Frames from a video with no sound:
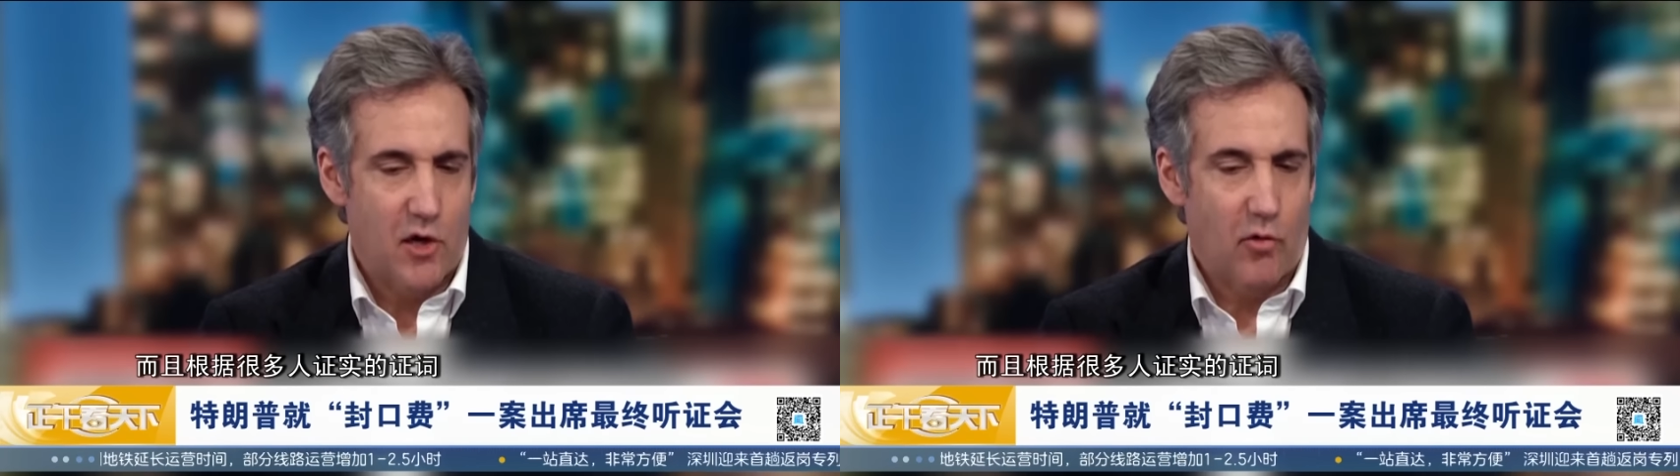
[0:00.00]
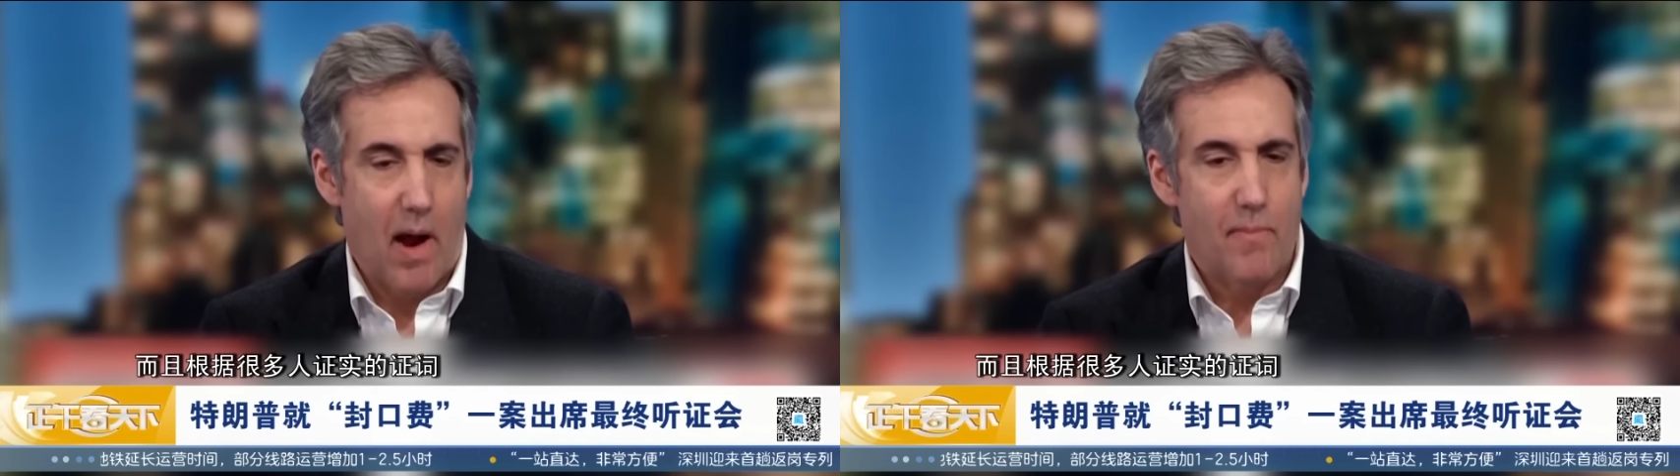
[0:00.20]

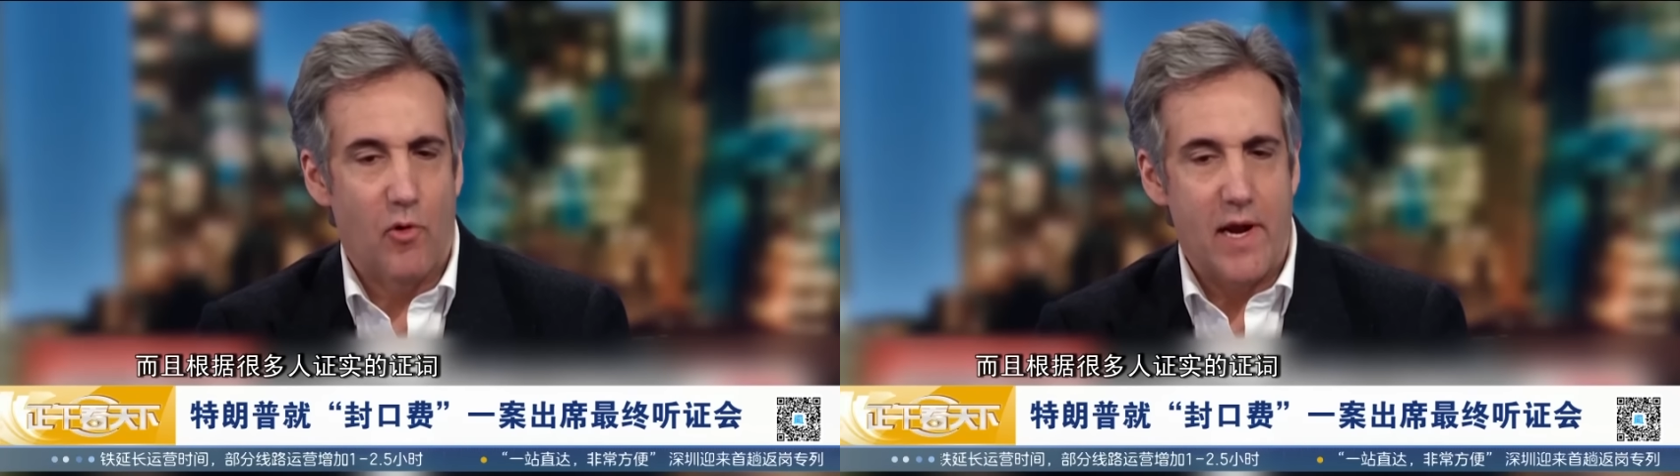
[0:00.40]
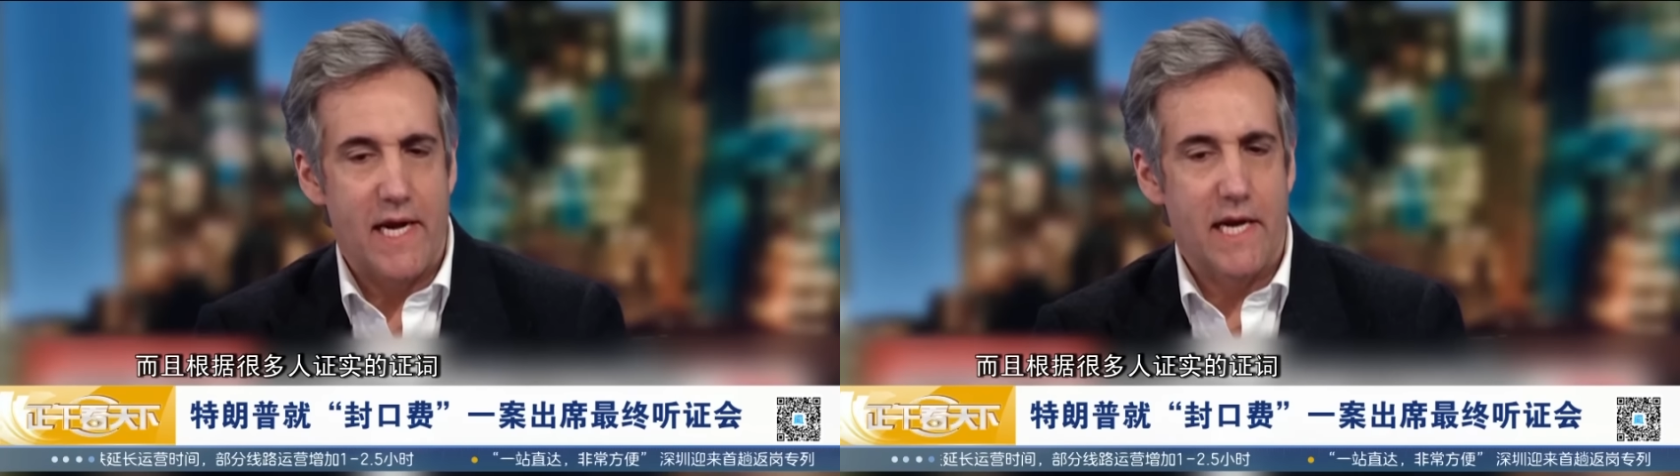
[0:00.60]

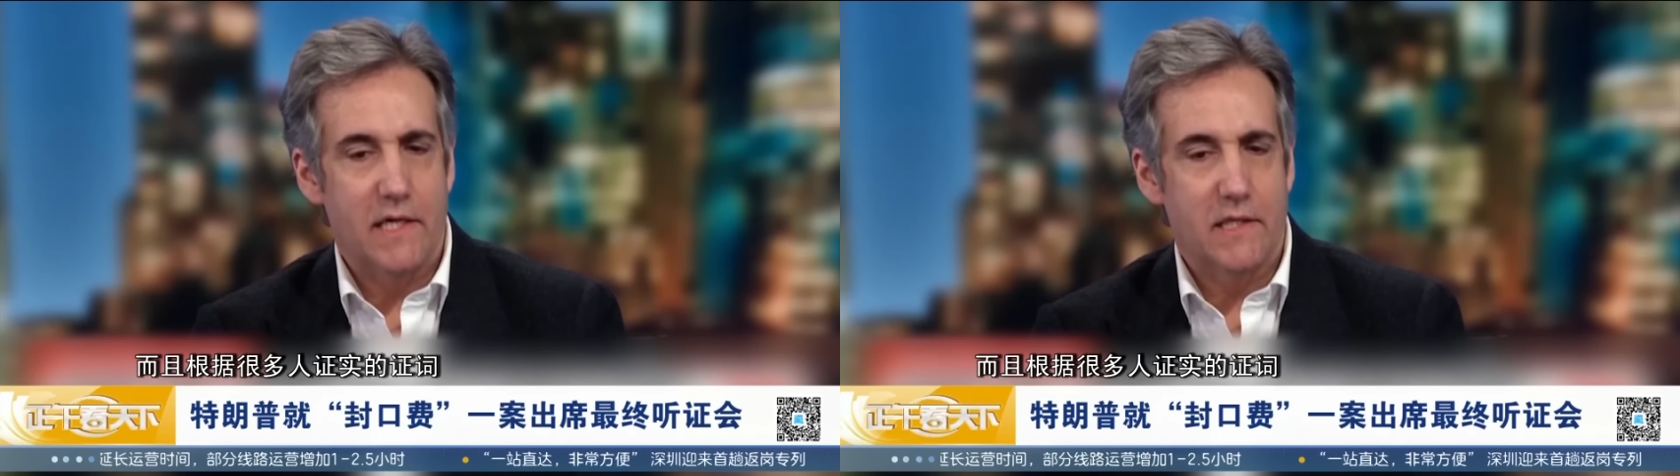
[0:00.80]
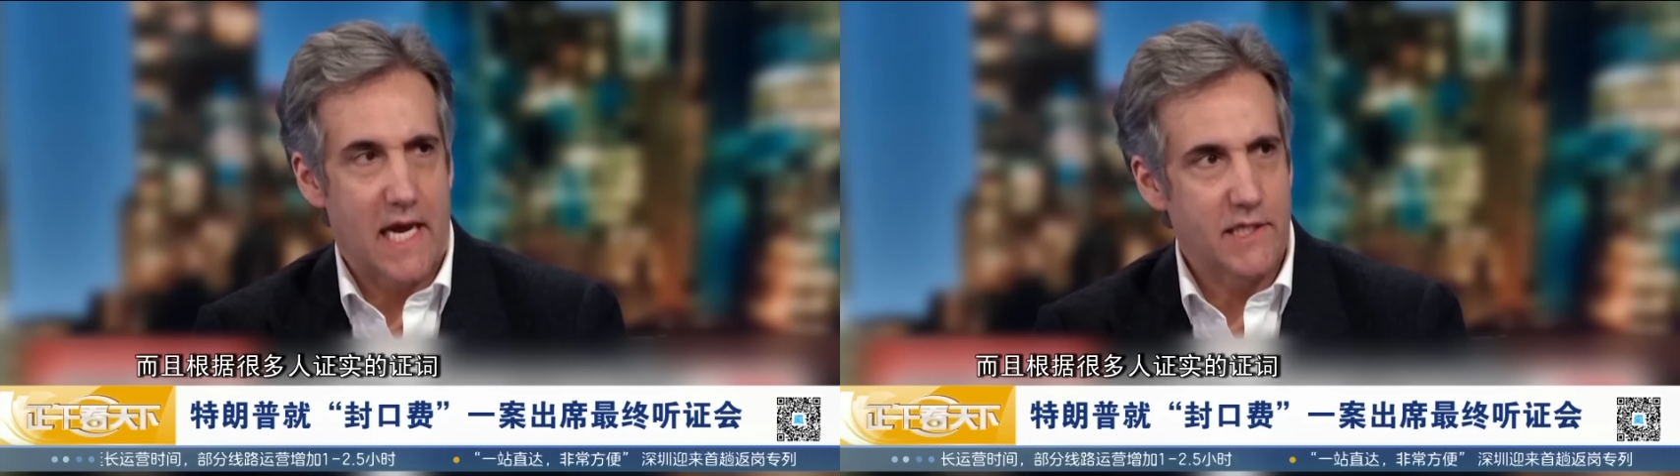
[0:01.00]
corroborating
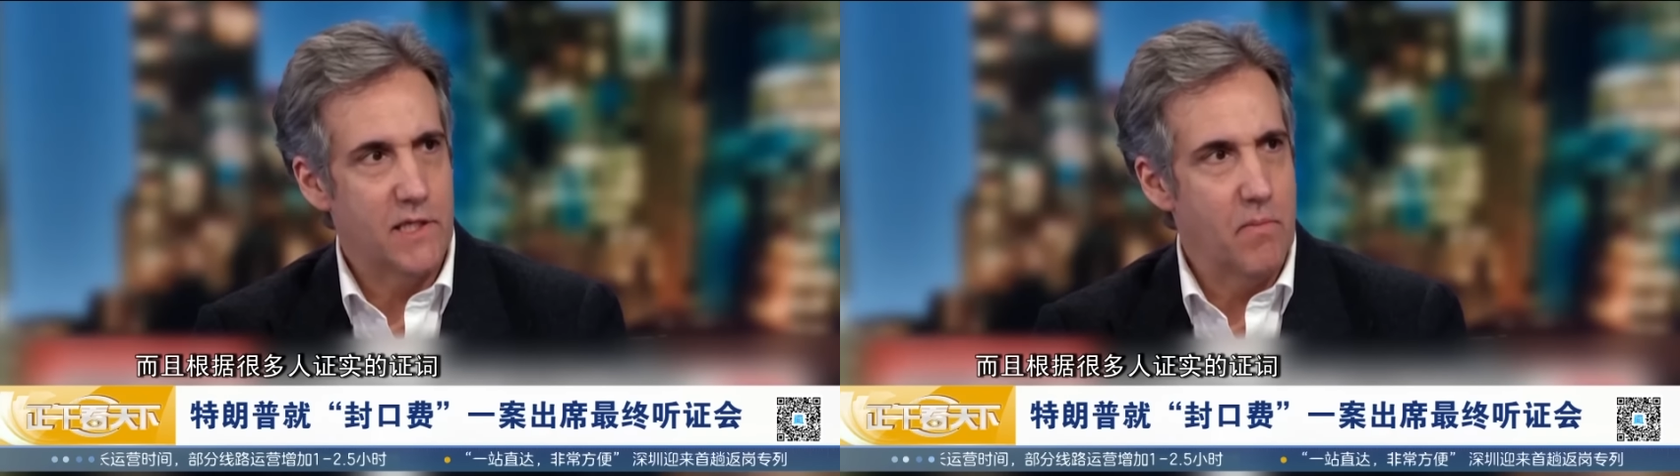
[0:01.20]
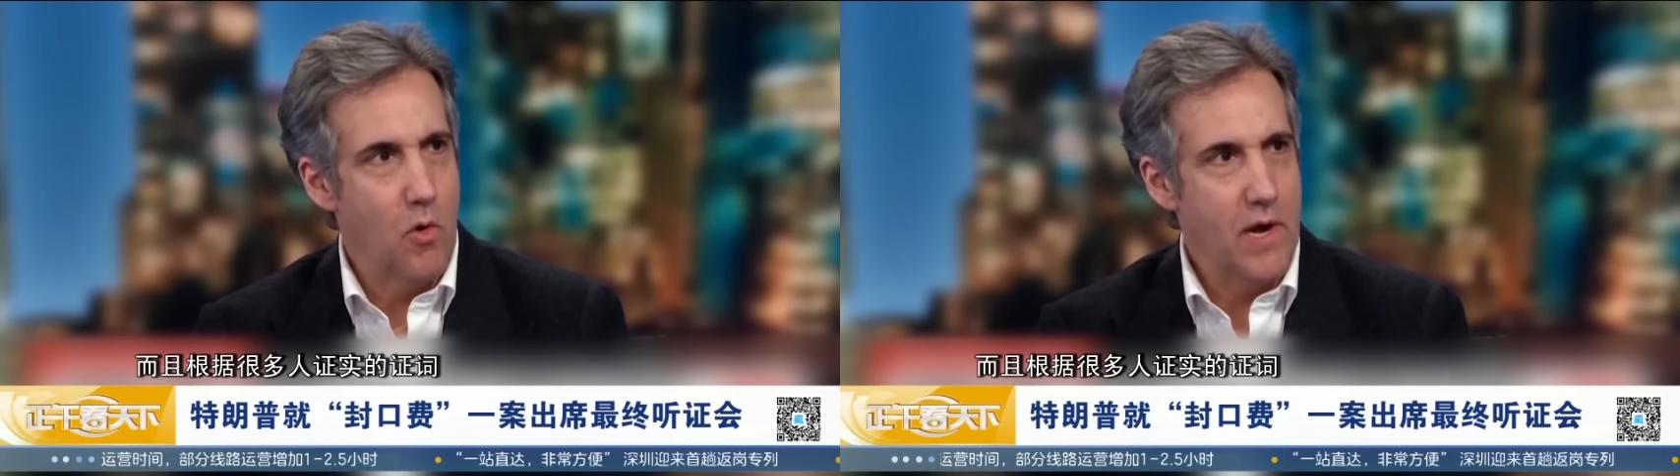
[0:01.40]

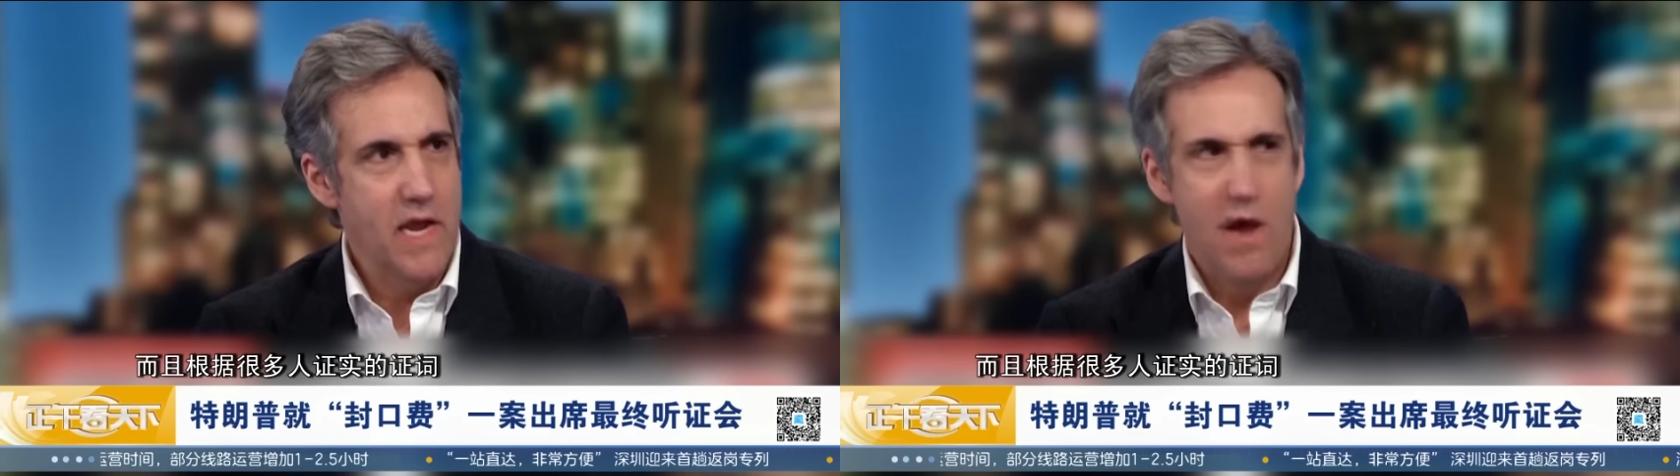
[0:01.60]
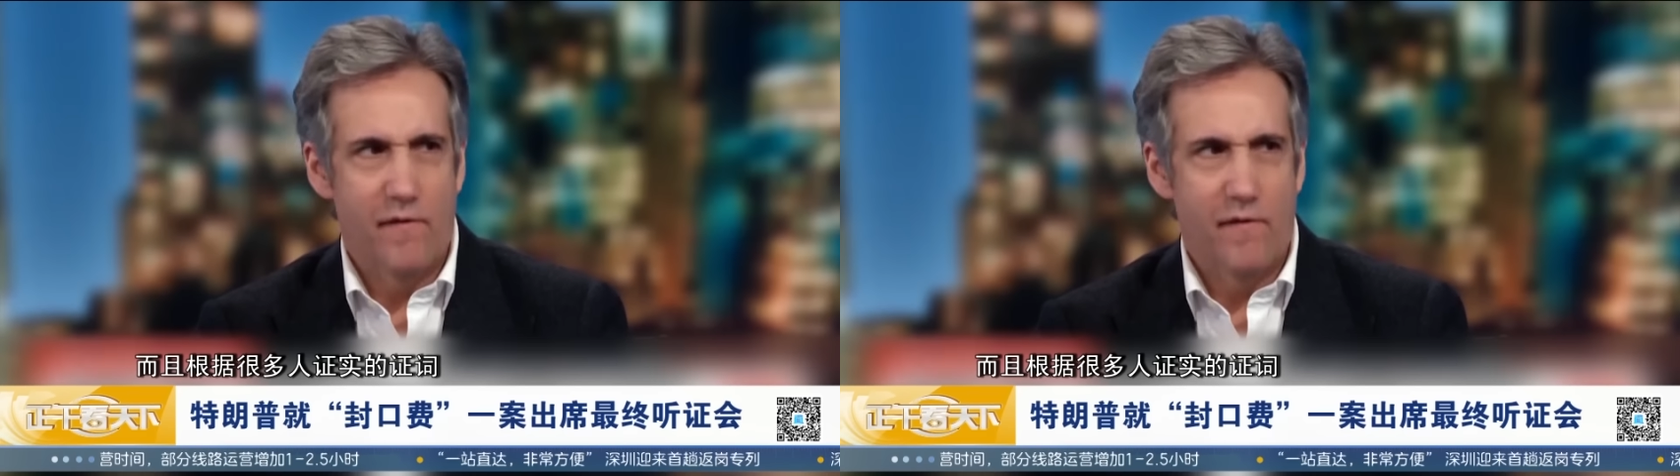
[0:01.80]
testimony